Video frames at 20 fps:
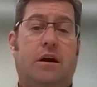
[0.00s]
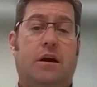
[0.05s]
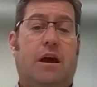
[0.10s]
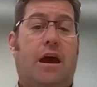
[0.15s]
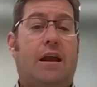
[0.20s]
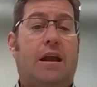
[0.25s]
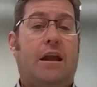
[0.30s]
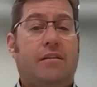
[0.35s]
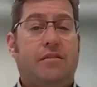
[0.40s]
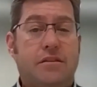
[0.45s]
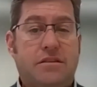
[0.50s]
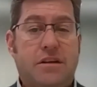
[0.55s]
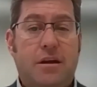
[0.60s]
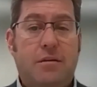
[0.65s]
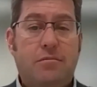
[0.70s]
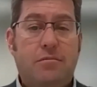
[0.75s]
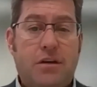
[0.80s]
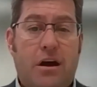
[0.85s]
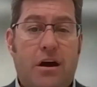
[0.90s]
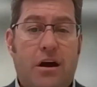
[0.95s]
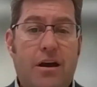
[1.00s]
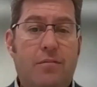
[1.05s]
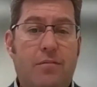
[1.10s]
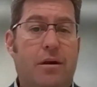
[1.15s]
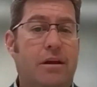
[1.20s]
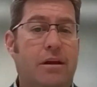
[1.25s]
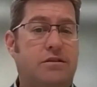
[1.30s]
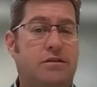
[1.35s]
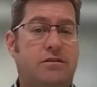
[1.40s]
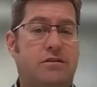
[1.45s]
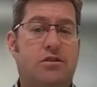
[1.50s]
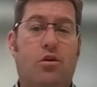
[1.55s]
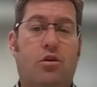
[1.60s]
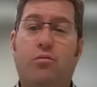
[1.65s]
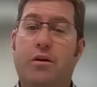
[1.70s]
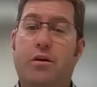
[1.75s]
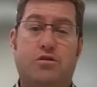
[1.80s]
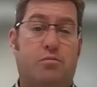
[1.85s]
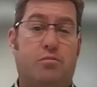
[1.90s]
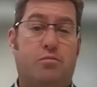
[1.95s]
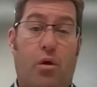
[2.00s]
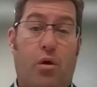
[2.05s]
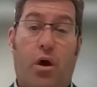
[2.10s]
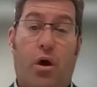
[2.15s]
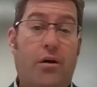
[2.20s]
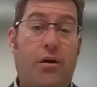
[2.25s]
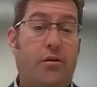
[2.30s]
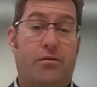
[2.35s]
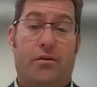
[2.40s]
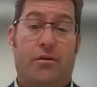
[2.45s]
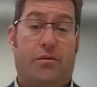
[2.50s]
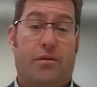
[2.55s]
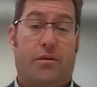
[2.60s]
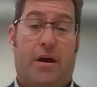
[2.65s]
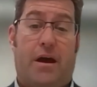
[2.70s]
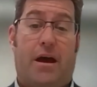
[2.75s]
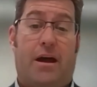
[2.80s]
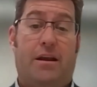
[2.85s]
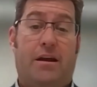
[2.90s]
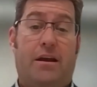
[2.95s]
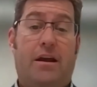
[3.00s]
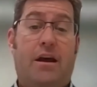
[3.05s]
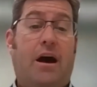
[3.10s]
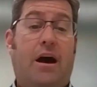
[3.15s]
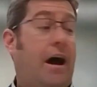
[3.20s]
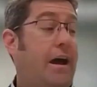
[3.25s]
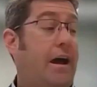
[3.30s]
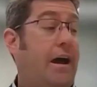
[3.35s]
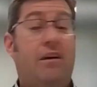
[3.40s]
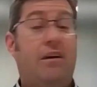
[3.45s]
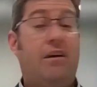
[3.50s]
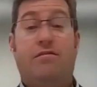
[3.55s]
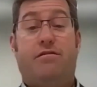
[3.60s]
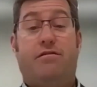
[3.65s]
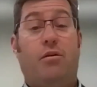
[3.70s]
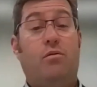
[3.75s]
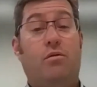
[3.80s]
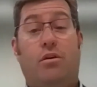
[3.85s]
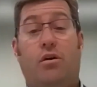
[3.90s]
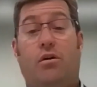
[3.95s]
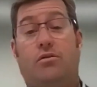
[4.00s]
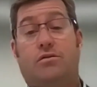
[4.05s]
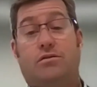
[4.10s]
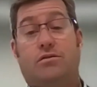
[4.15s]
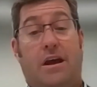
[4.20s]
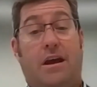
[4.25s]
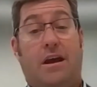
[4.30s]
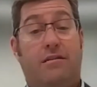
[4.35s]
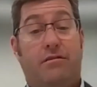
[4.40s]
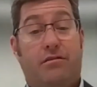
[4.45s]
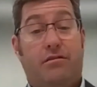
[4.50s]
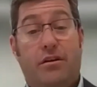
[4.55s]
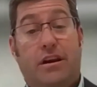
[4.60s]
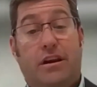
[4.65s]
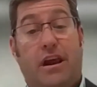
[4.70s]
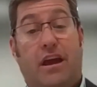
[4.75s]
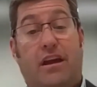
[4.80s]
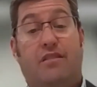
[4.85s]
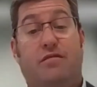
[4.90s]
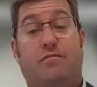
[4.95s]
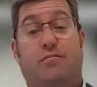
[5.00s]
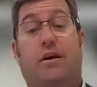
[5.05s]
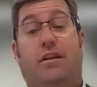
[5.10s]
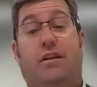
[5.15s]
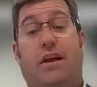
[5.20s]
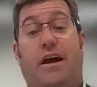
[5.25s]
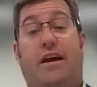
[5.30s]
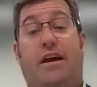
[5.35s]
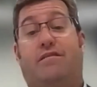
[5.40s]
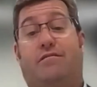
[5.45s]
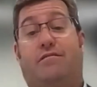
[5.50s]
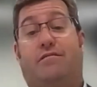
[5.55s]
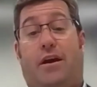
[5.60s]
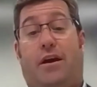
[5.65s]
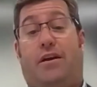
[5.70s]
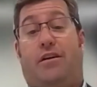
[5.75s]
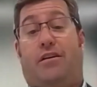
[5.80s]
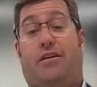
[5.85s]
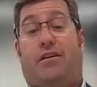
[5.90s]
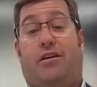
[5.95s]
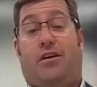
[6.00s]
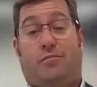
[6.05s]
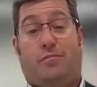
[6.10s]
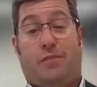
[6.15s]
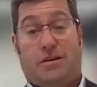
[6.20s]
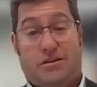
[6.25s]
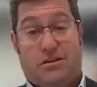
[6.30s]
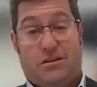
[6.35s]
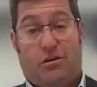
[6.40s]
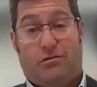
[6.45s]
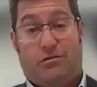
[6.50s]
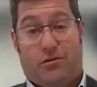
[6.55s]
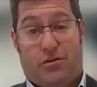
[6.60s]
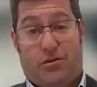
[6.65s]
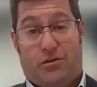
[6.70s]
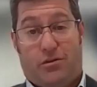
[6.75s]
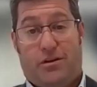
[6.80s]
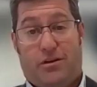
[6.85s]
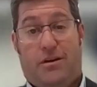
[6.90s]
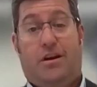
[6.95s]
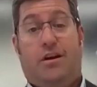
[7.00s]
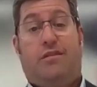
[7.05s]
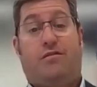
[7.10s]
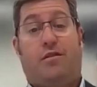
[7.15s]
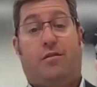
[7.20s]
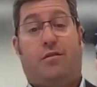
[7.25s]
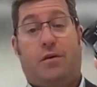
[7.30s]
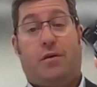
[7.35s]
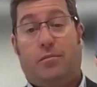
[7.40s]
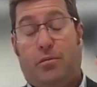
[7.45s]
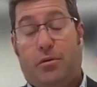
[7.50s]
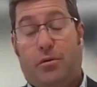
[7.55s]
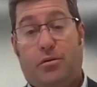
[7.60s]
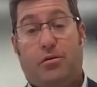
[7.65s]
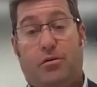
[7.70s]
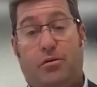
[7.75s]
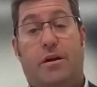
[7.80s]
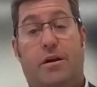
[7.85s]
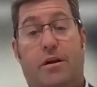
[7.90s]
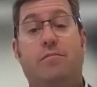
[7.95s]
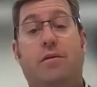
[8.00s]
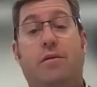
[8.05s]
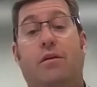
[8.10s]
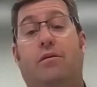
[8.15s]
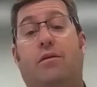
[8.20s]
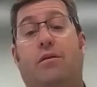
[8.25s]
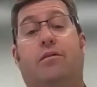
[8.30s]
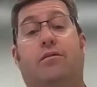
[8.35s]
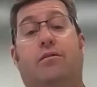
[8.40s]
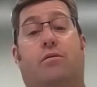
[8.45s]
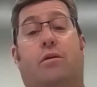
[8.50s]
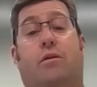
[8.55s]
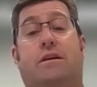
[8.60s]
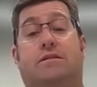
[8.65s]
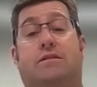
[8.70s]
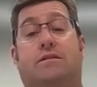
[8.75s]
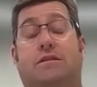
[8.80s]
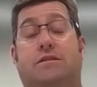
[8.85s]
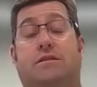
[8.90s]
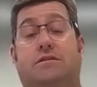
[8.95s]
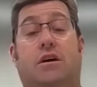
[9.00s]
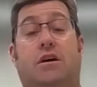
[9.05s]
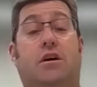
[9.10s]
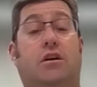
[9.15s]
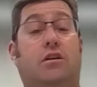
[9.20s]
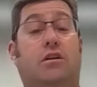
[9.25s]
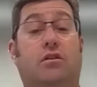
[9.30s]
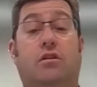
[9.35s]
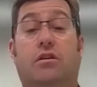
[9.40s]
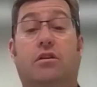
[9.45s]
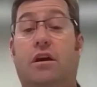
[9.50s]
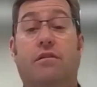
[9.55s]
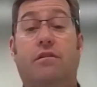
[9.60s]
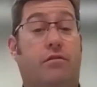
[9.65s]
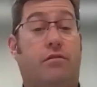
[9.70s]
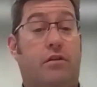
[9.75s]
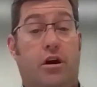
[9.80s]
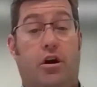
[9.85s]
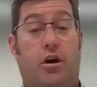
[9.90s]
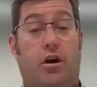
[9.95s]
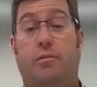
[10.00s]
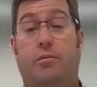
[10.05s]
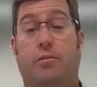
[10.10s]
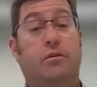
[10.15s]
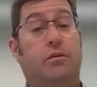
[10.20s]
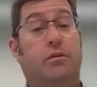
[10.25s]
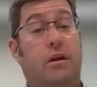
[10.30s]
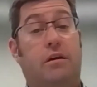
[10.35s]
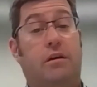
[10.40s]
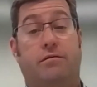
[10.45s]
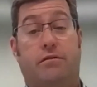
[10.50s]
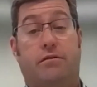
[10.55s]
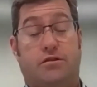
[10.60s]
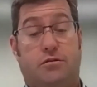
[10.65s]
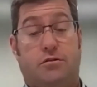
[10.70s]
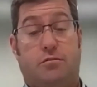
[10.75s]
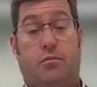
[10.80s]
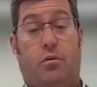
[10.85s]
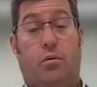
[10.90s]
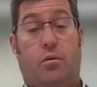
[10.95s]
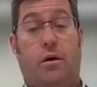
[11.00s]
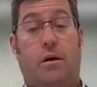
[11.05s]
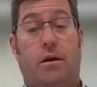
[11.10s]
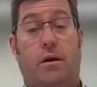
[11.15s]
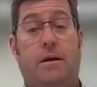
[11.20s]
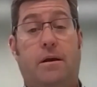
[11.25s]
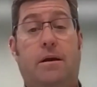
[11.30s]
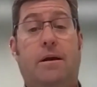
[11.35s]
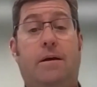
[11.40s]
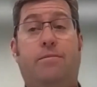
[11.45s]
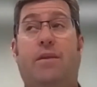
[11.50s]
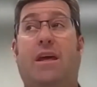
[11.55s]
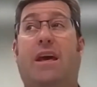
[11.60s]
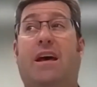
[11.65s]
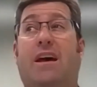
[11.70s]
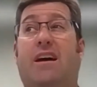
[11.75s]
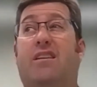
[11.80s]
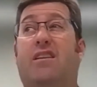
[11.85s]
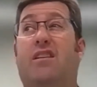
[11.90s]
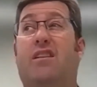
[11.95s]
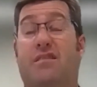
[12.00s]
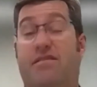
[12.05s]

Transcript: And at the same time, it's so much broader than that. I get phone calls every day of my life, Mayor, on my cell phone from people who are in mental health crisis, looking for help and looking for support. And the